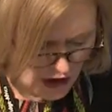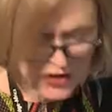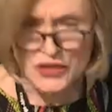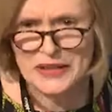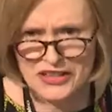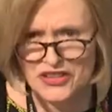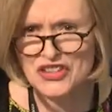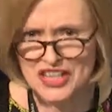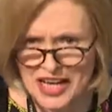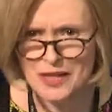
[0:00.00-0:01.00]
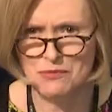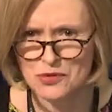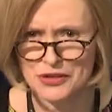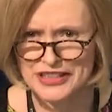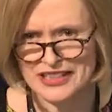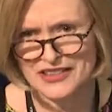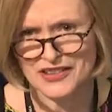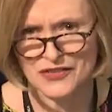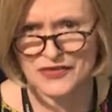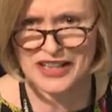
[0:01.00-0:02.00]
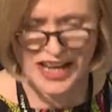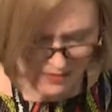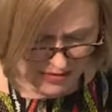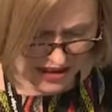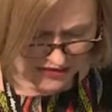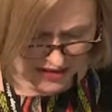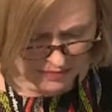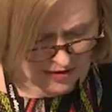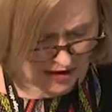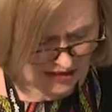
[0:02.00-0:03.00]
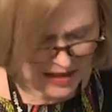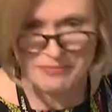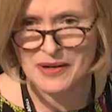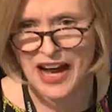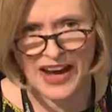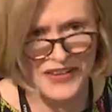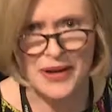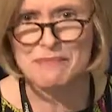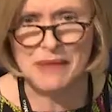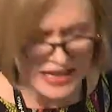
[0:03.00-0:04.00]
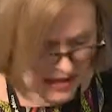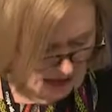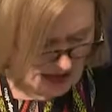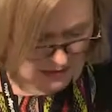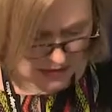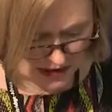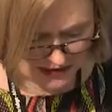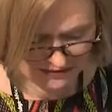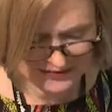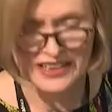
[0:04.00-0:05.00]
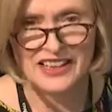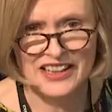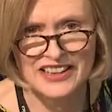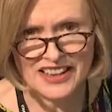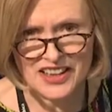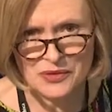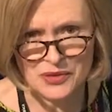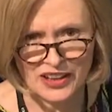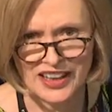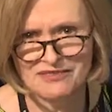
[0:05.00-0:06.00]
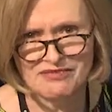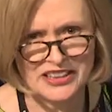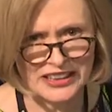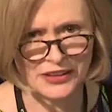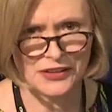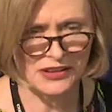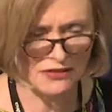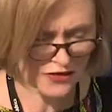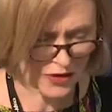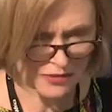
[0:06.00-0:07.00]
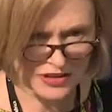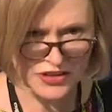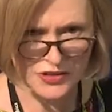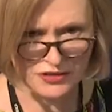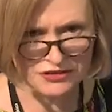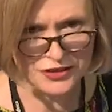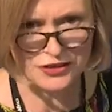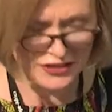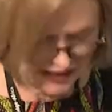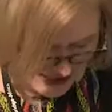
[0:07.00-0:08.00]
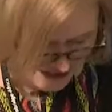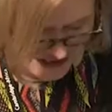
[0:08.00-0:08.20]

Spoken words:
So here's to 10 more years of the Cambridge Africa programme, and then many, many more. Thank you all. I'm really looking forward to a fruitful day of